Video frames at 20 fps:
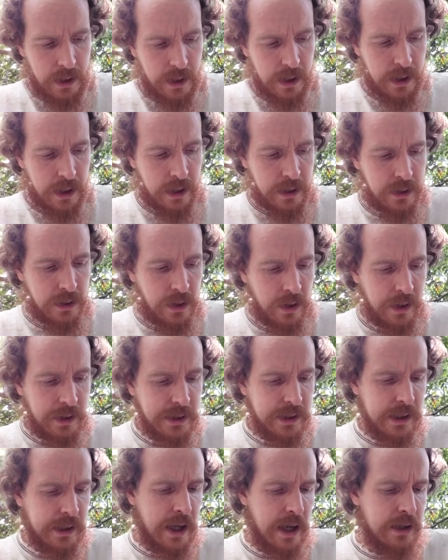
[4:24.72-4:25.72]
it took his
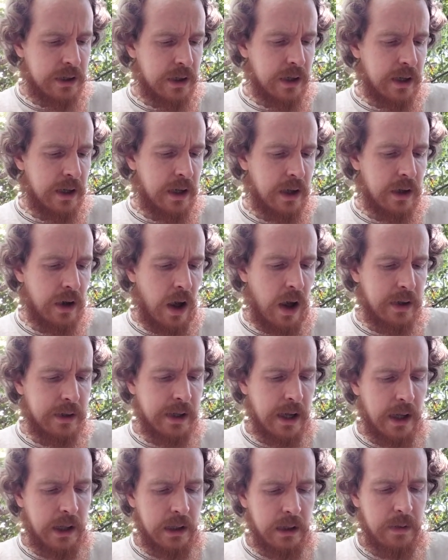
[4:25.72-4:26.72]
attention he could not
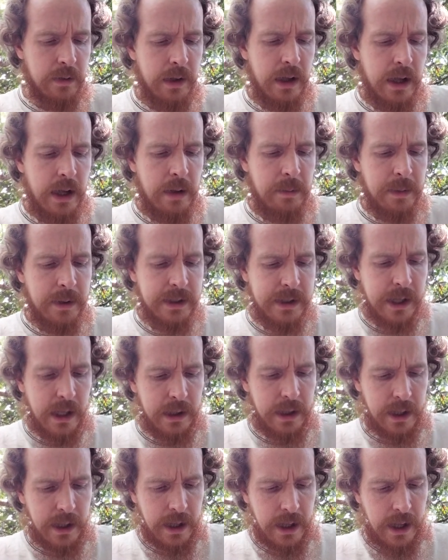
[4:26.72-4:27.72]
tell, but
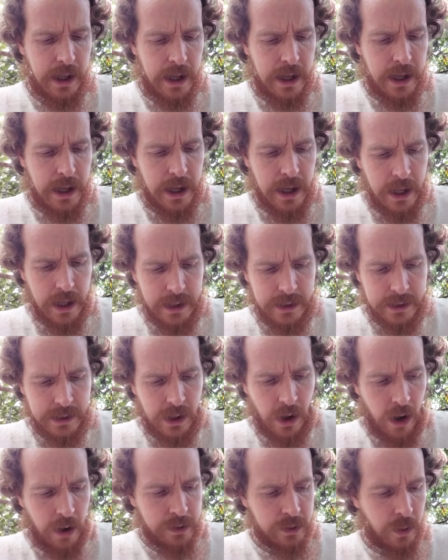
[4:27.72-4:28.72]
something in its
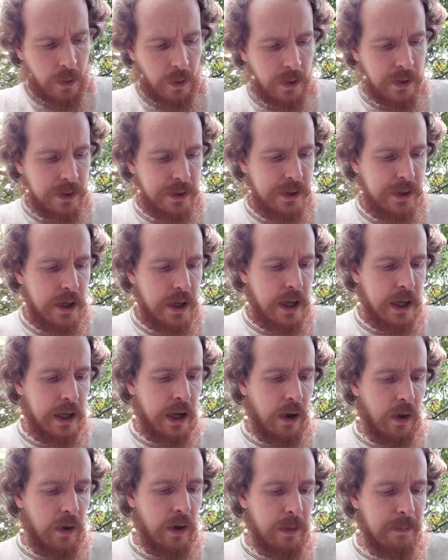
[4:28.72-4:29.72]
contours
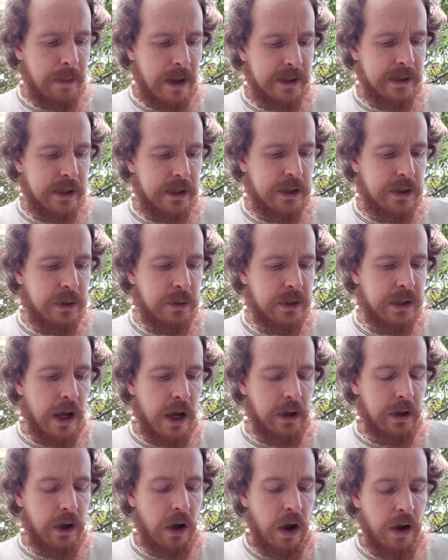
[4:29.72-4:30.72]
carried a message to his
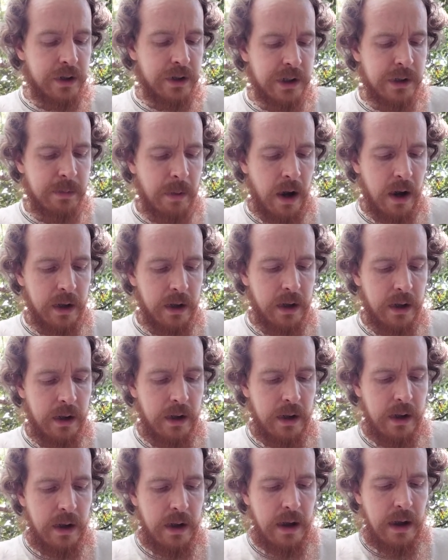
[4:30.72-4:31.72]
unconscious mind.
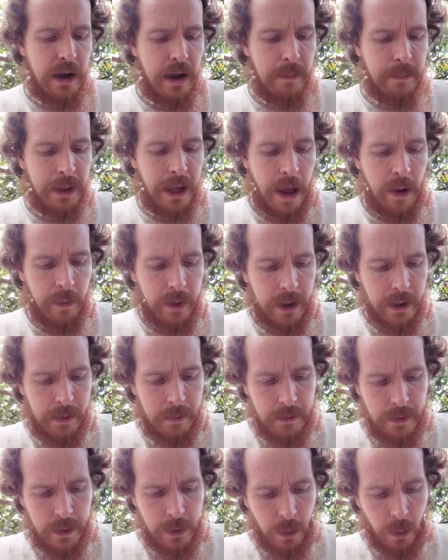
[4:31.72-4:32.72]
Plowing
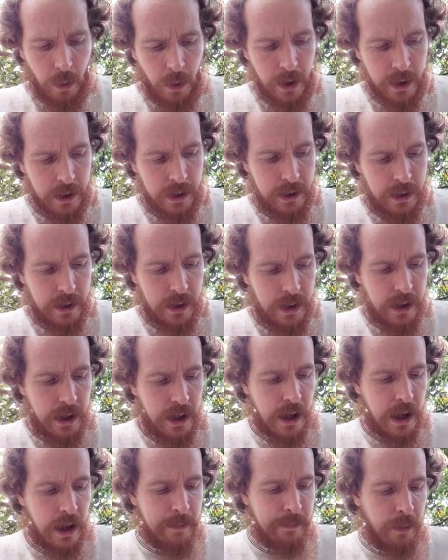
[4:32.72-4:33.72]
toward it,
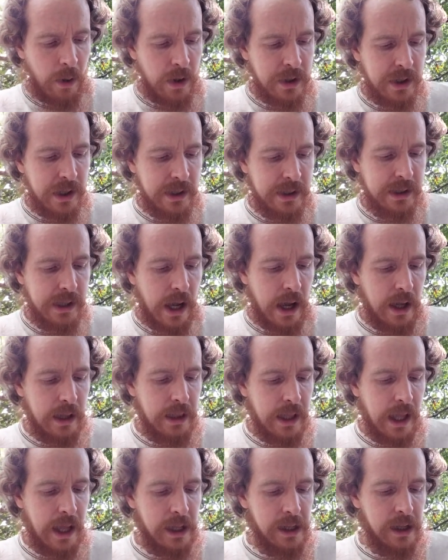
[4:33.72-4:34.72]
and brushing aside the
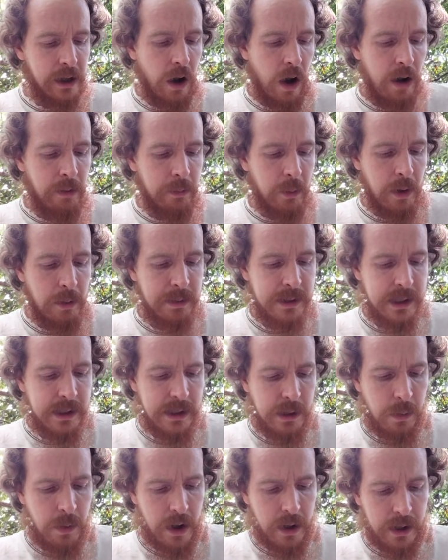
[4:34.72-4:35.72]
hanging cobwebs as he
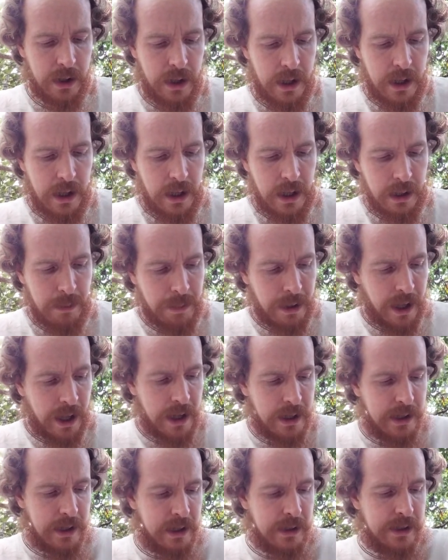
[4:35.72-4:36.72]
went, it began
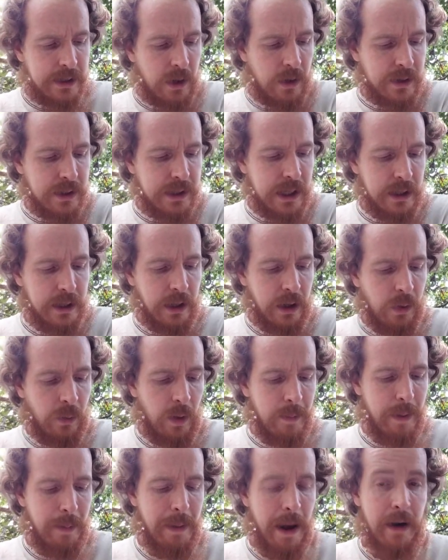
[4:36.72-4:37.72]
to discern something grim
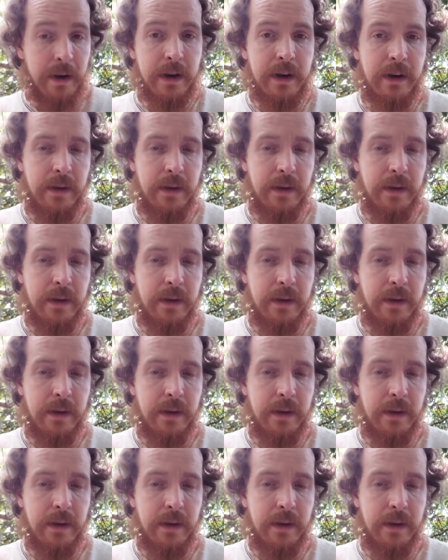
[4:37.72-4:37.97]
about it.